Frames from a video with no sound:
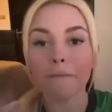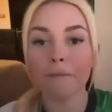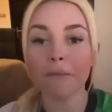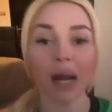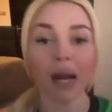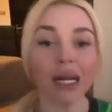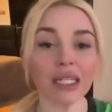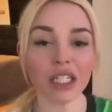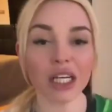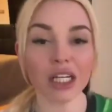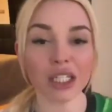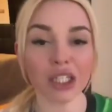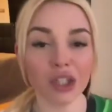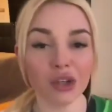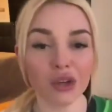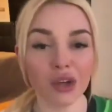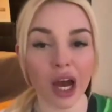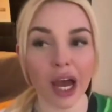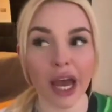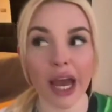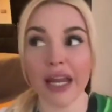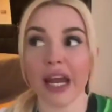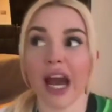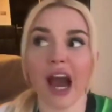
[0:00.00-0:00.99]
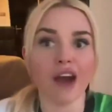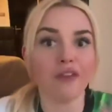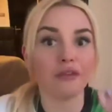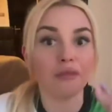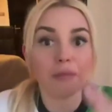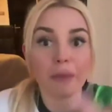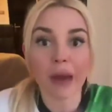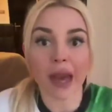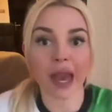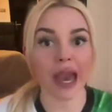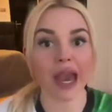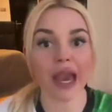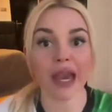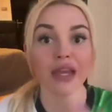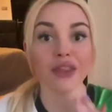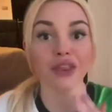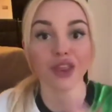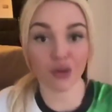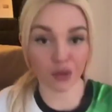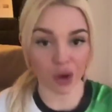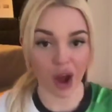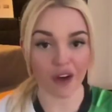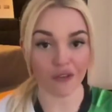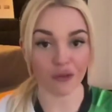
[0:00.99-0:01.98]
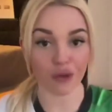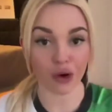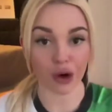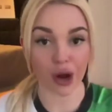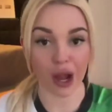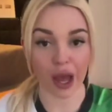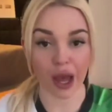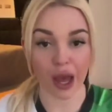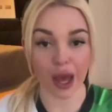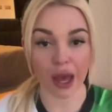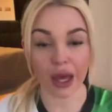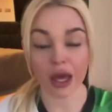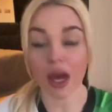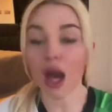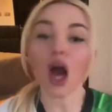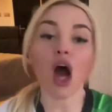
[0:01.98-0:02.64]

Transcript: Manchester United have paid the referee.